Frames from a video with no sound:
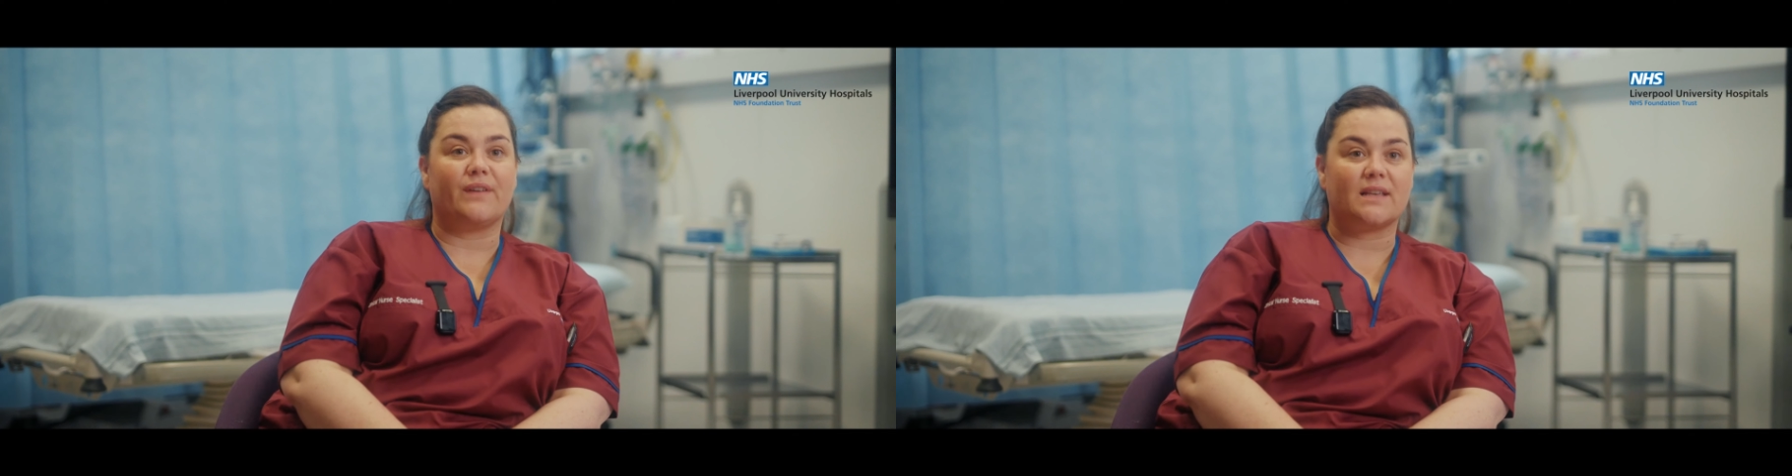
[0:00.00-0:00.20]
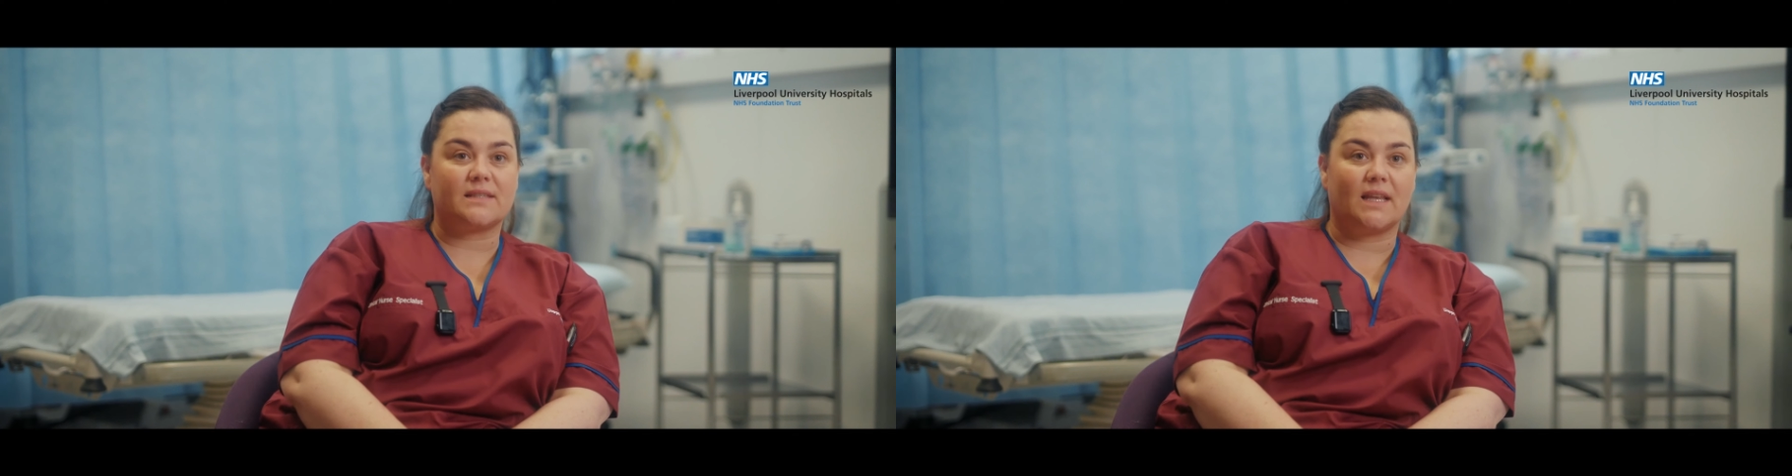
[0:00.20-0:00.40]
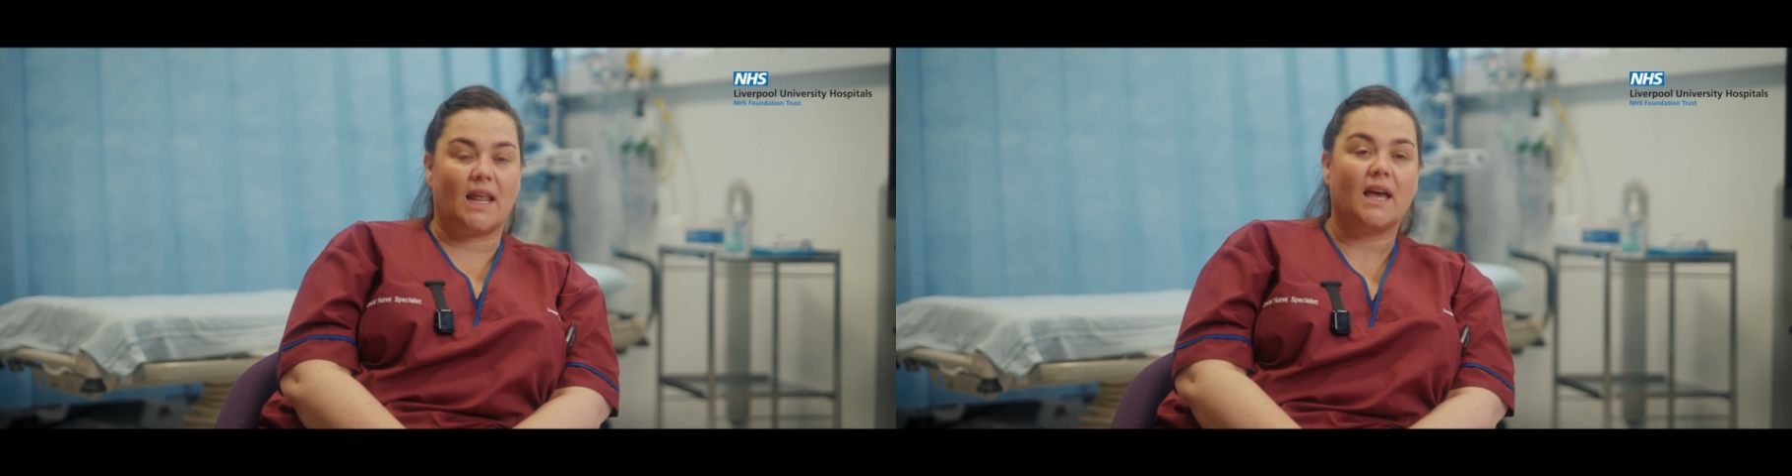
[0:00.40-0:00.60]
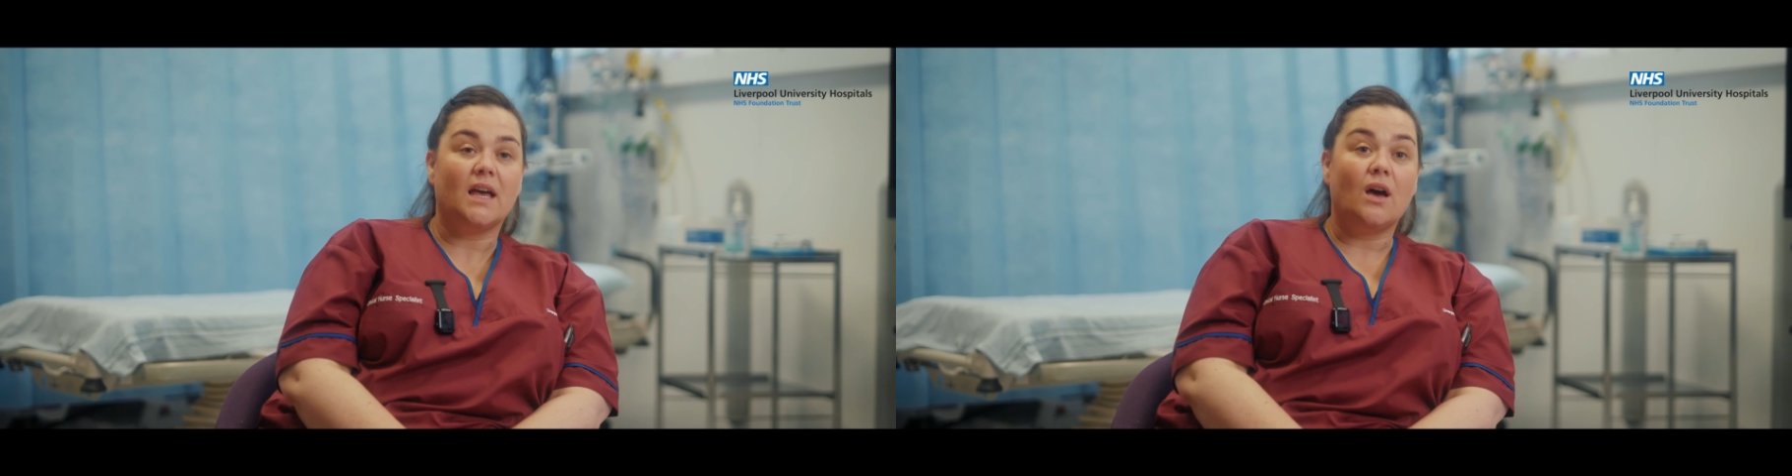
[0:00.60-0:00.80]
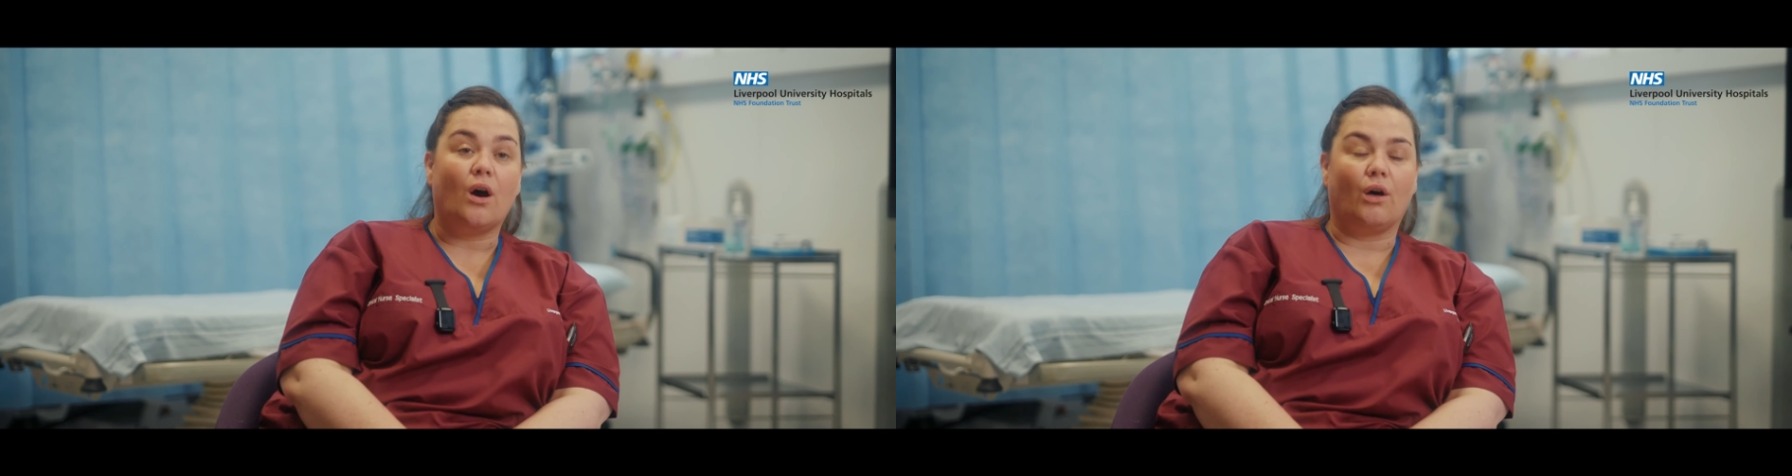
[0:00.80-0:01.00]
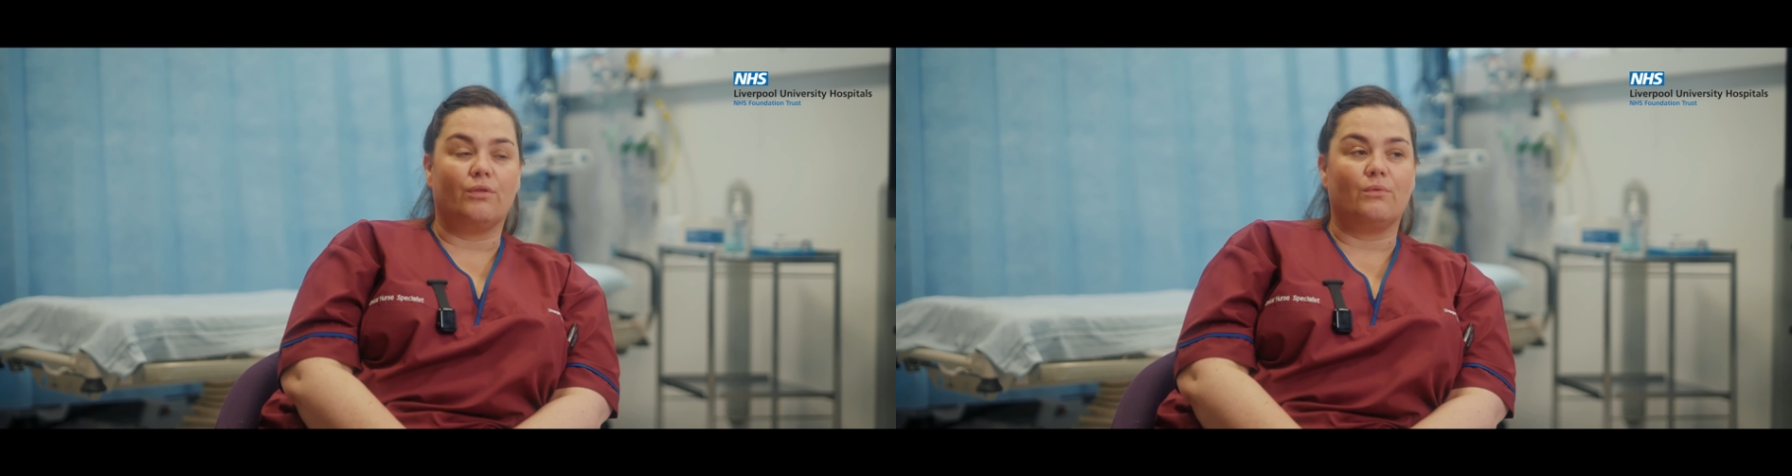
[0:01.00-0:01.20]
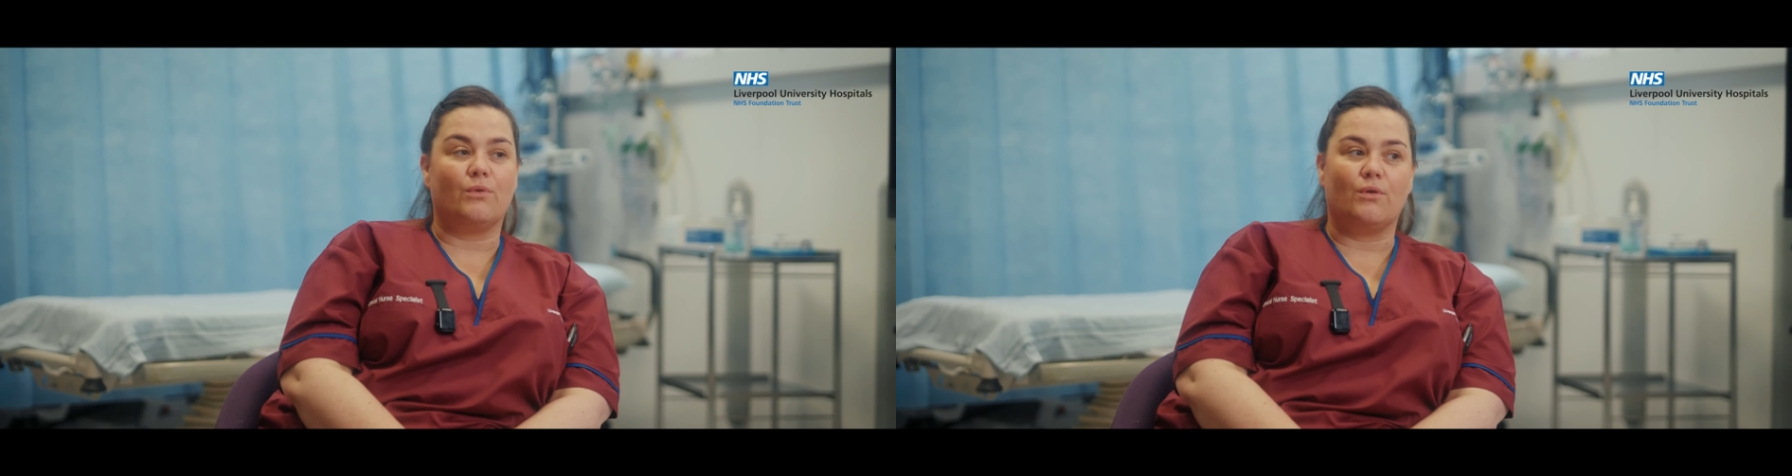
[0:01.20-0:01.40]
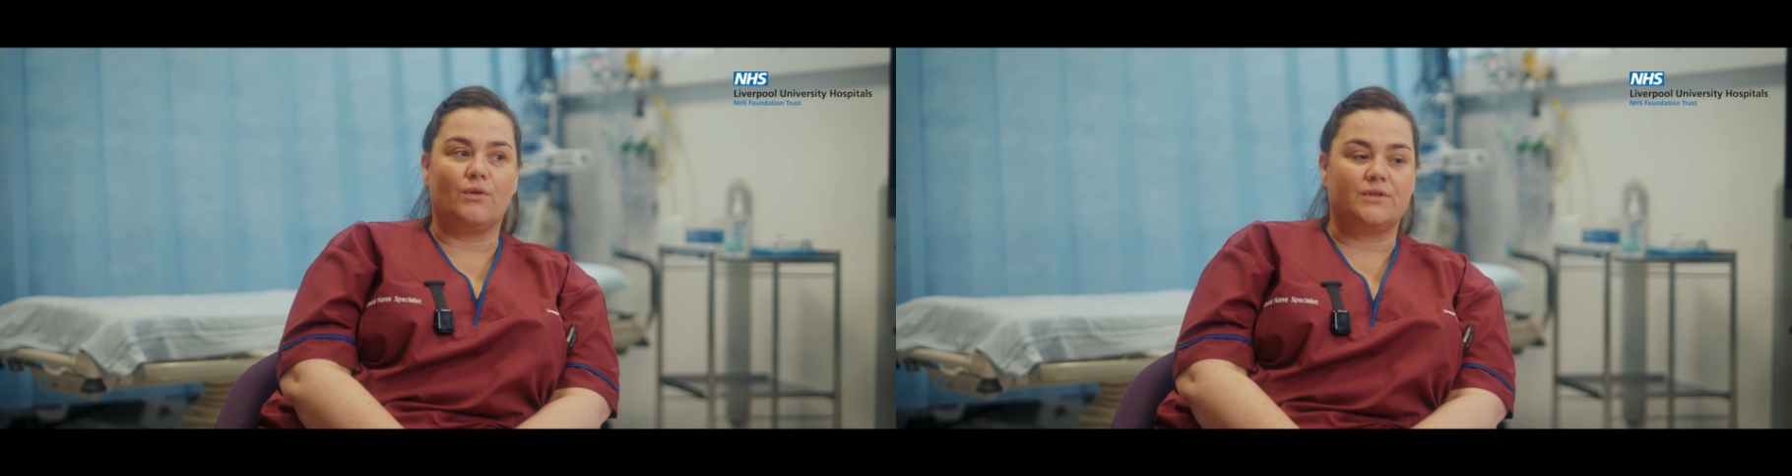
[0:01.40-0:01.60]
vascular on the
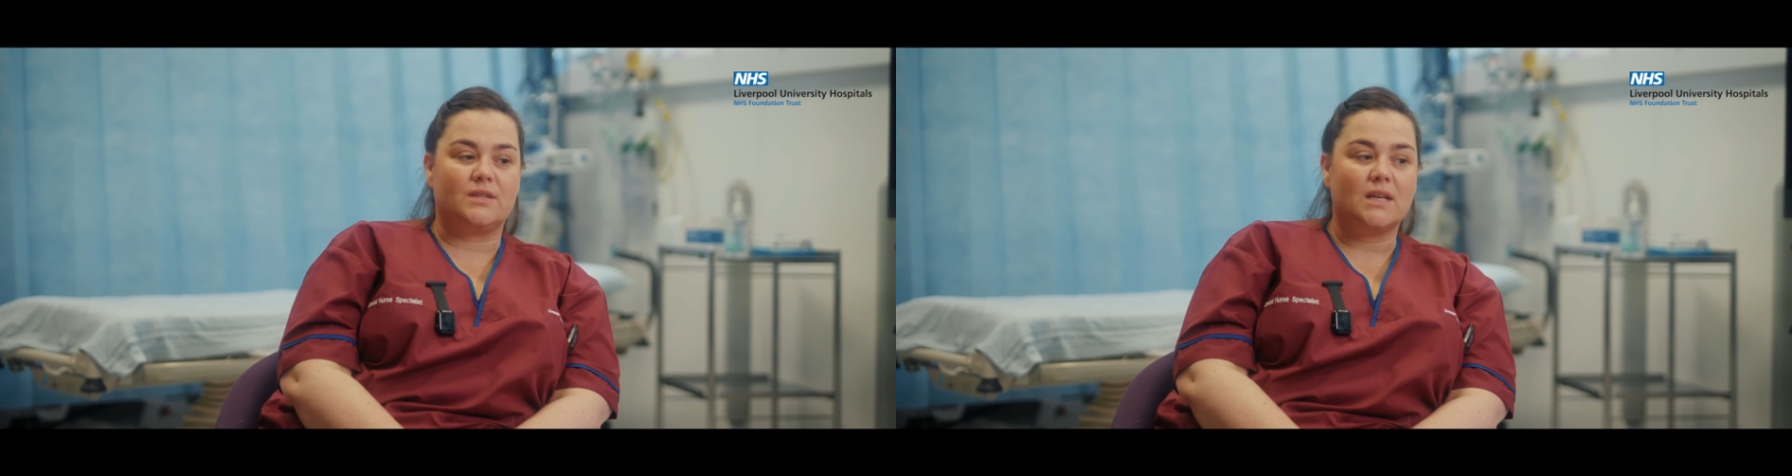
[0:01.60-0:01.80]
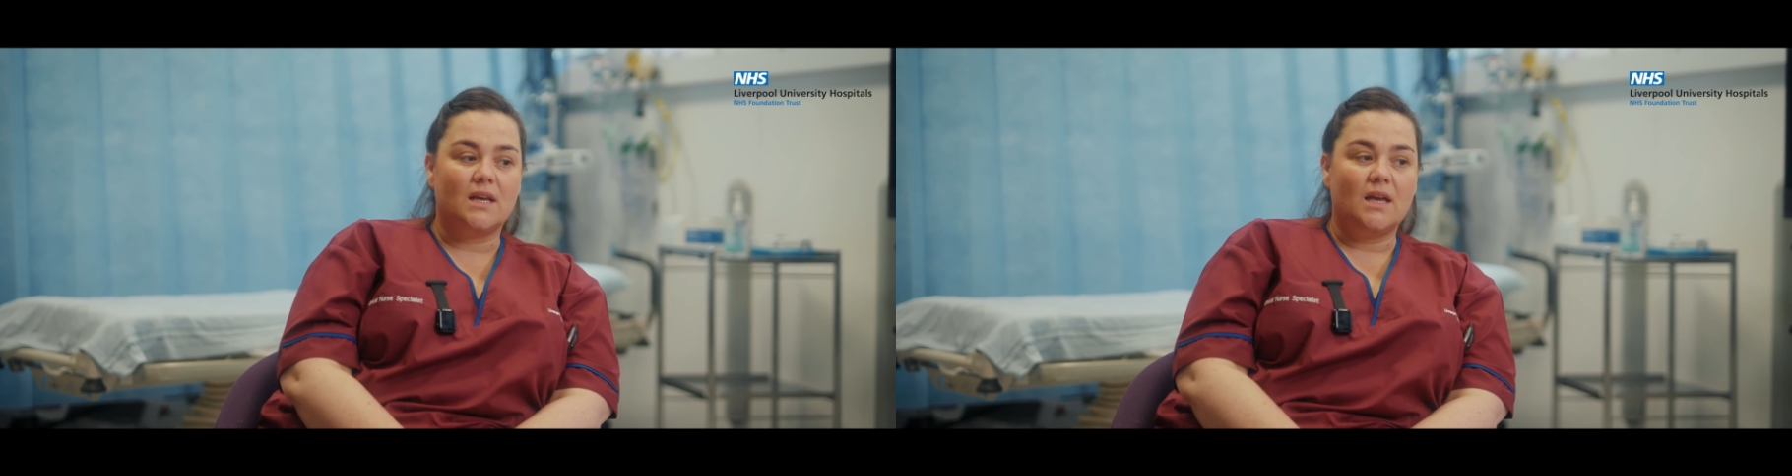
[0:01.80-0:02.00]
wards,